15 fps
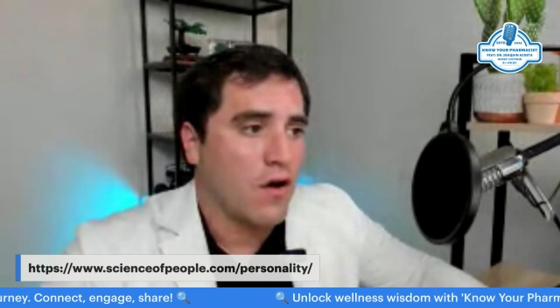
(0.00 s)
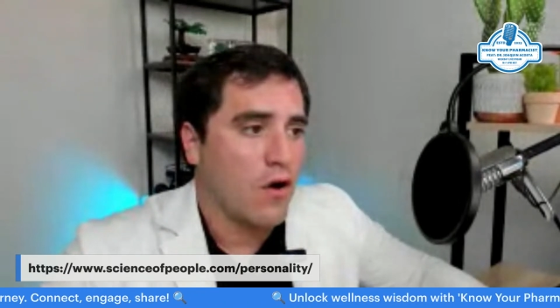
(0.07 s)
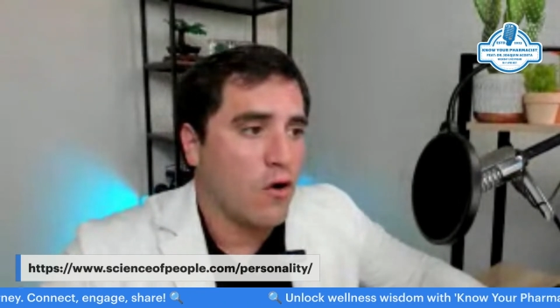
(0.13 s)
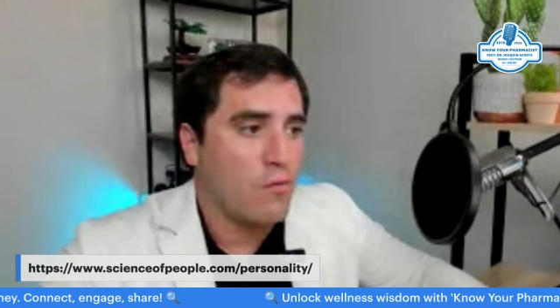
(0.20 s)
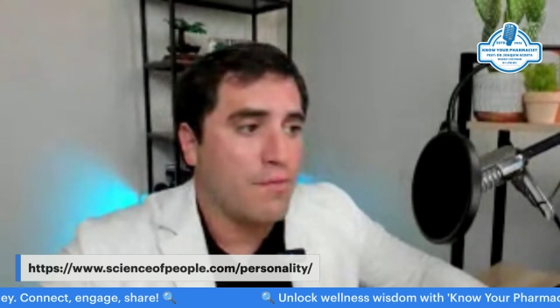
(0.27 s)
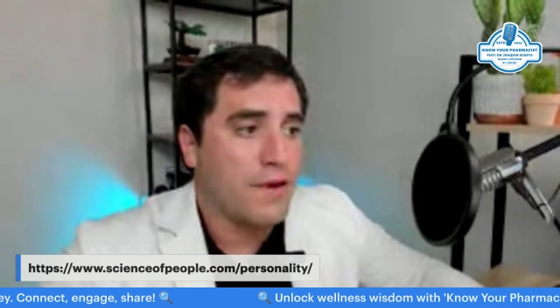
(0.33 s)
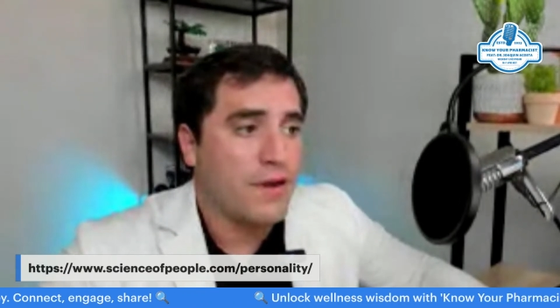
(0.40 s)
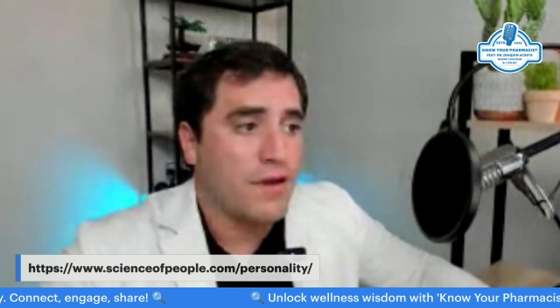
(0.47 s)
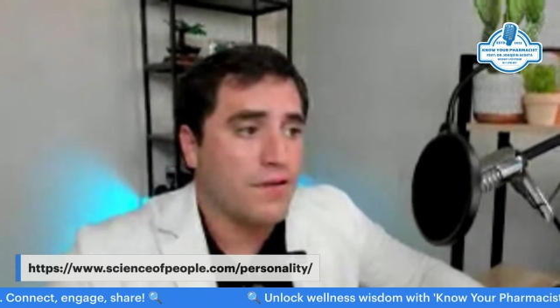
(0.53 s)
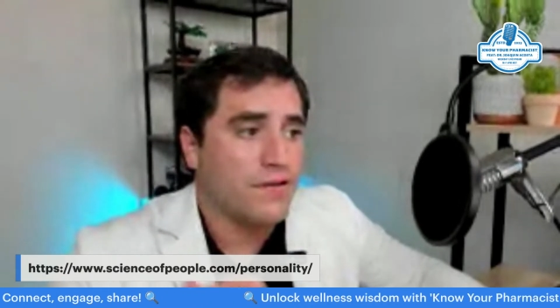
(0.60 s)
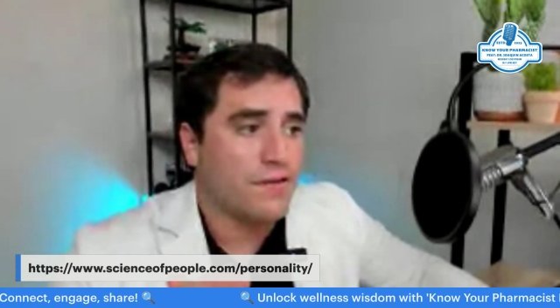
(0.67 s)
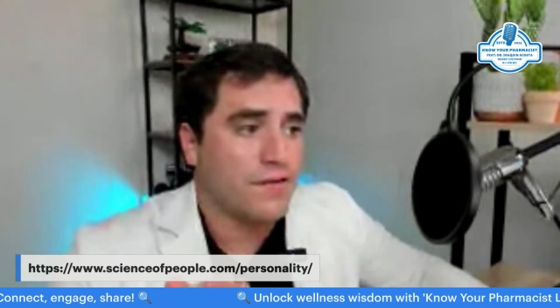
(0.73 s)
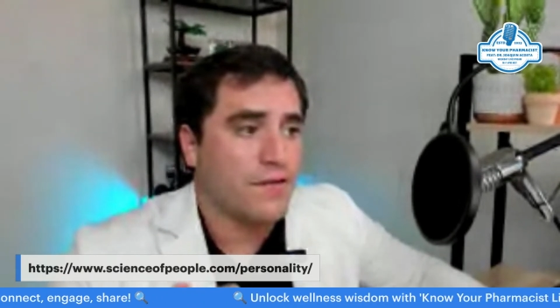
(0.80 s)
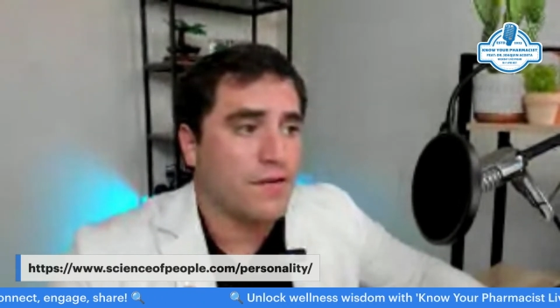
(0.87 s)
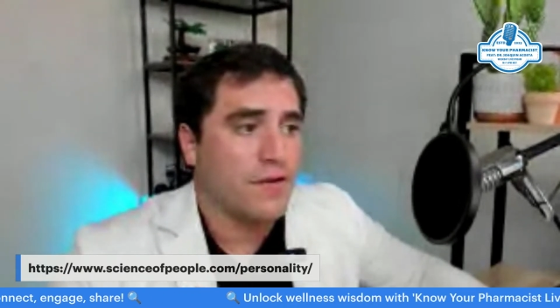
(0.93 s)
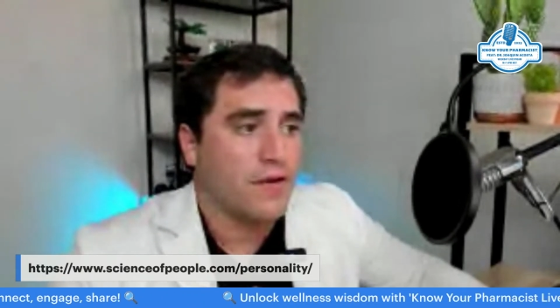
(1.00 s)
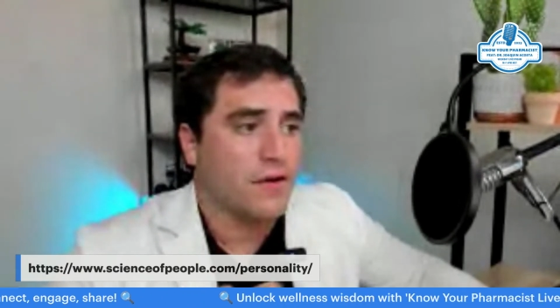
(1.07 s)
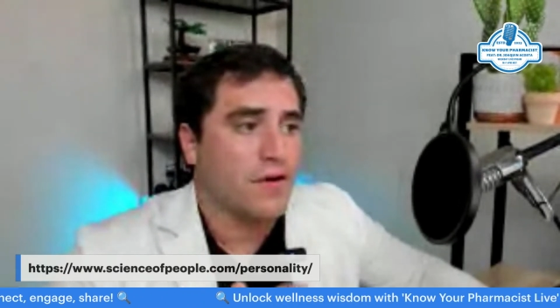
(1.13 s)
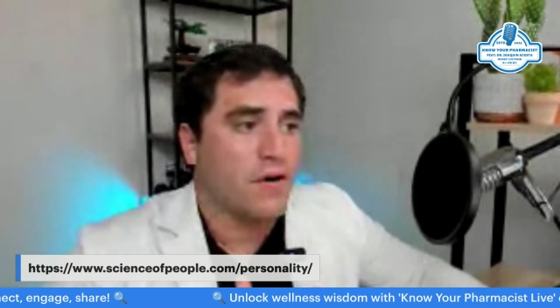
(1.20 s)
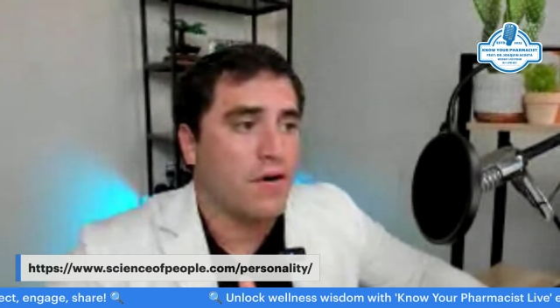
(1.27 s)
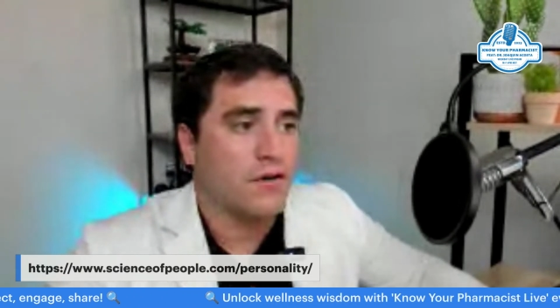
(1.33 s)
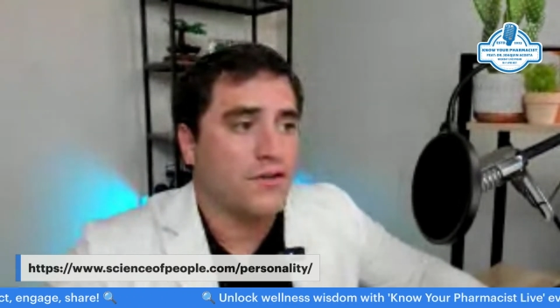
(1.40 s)
openness,
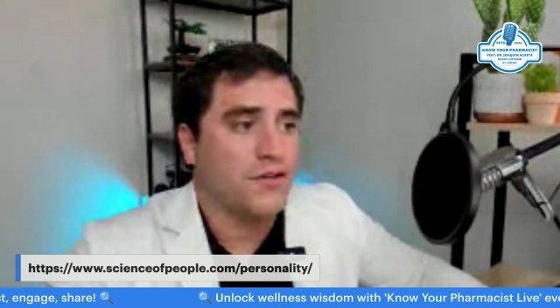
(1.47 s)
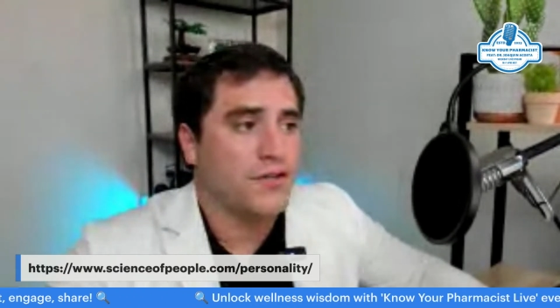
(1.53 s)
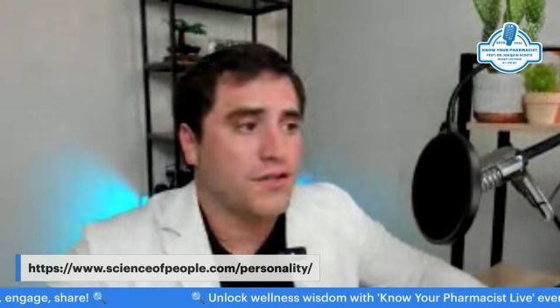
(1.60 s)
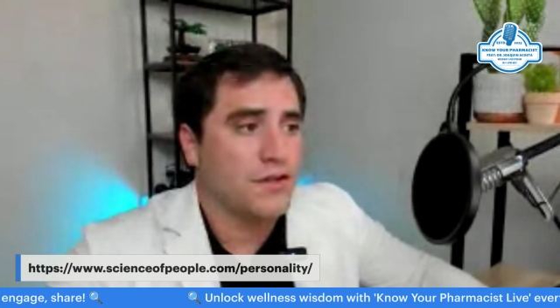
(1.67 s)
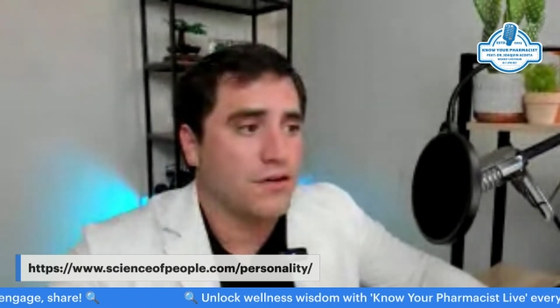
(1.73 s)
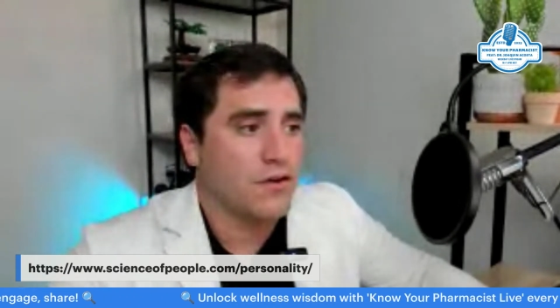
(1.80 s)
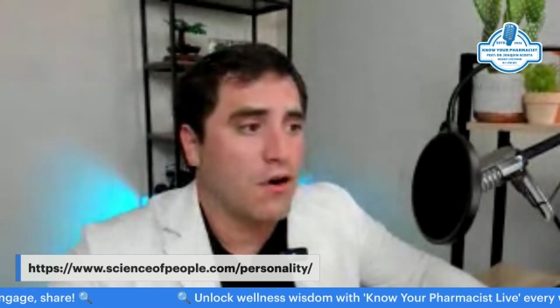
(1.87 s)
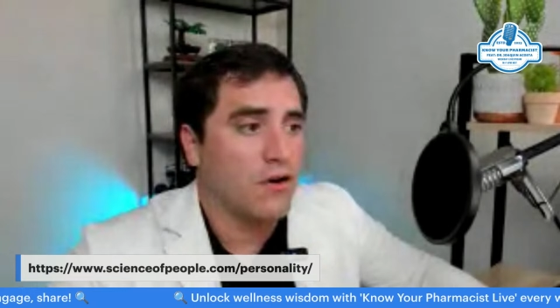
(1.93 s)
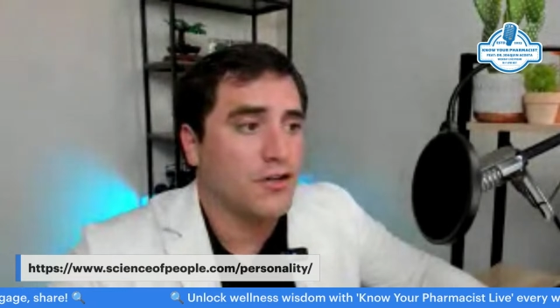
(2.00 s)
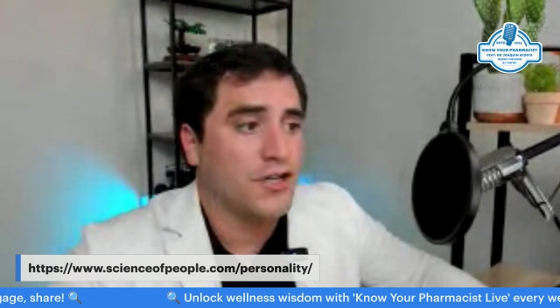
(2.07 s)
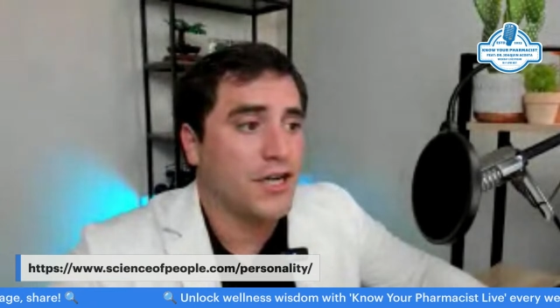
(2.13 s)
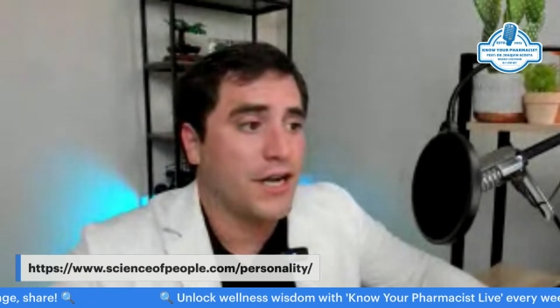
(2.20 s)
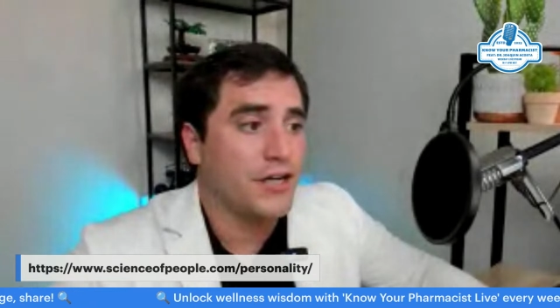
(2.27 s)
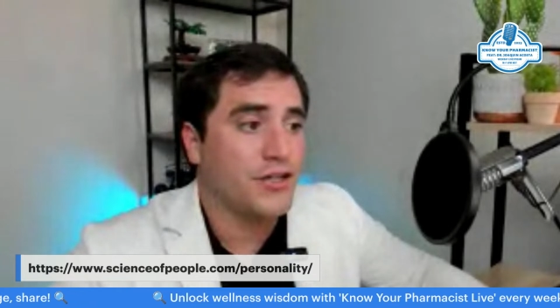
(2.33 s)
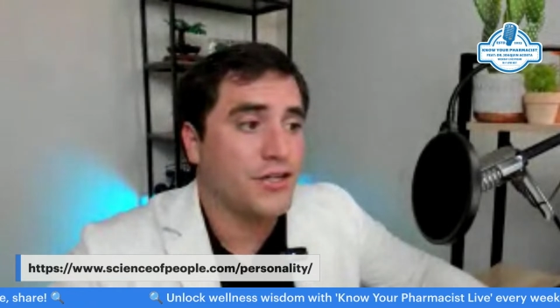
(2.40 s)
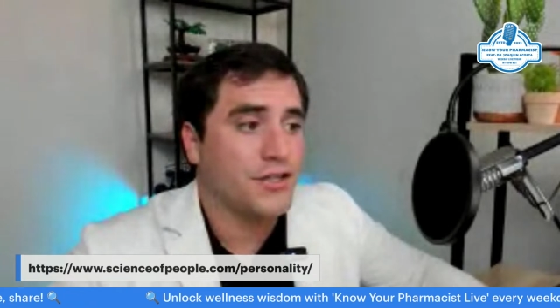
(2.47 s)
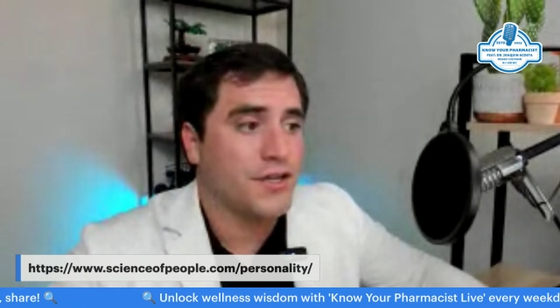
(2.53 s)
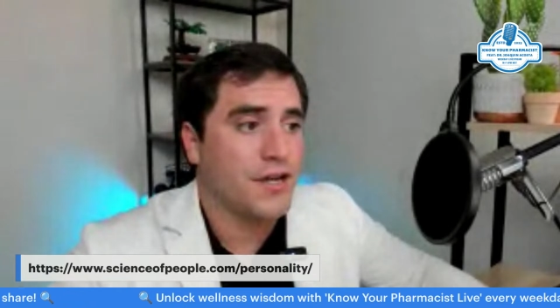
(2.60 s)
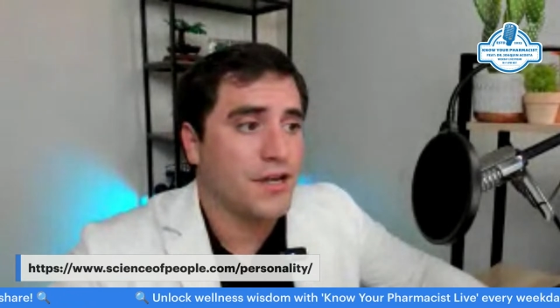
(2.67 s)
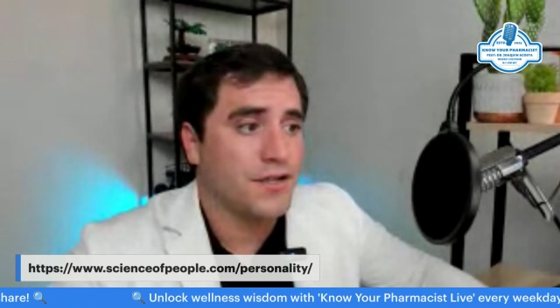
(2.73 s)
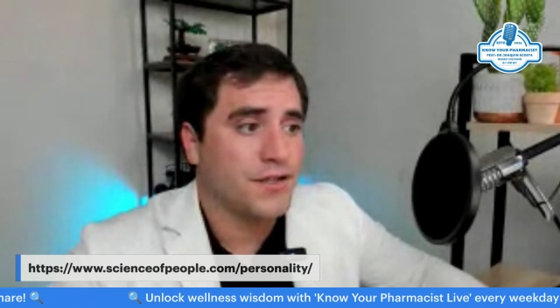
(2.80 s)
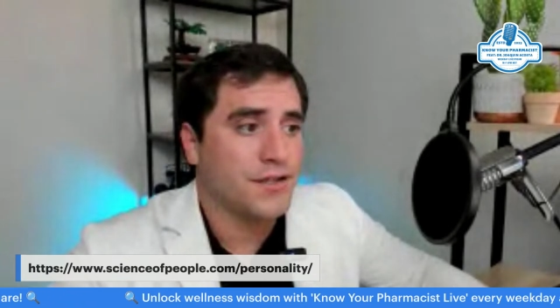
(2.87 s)

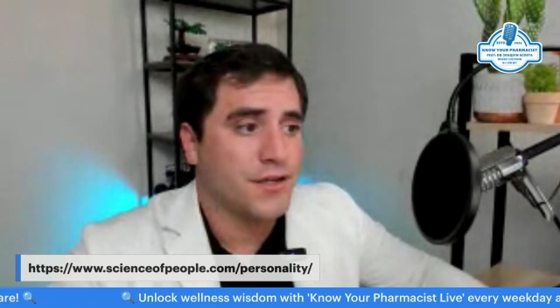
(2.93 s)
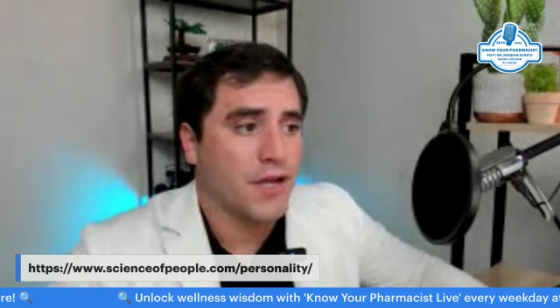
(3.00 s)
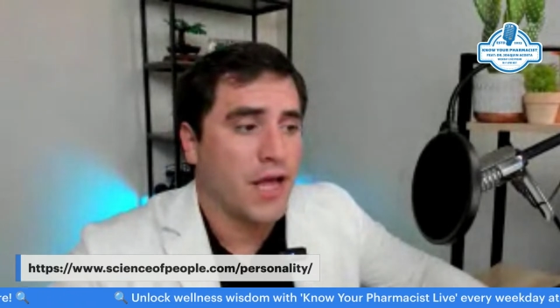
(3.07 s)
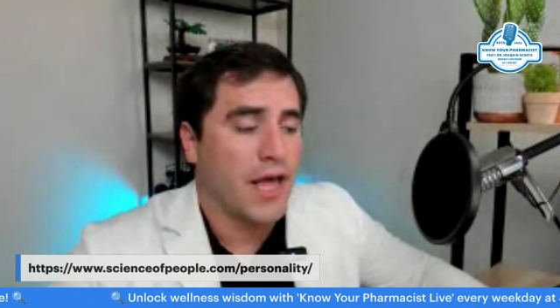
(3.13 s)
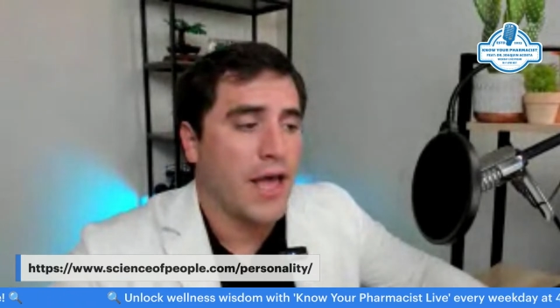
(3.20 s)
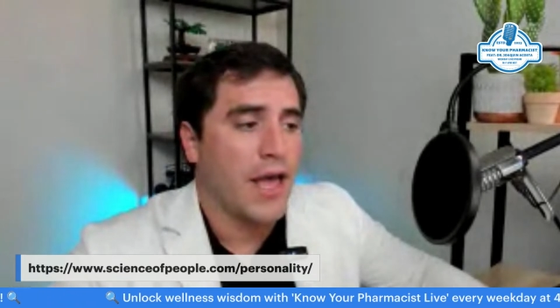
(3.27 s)
conscientiousness,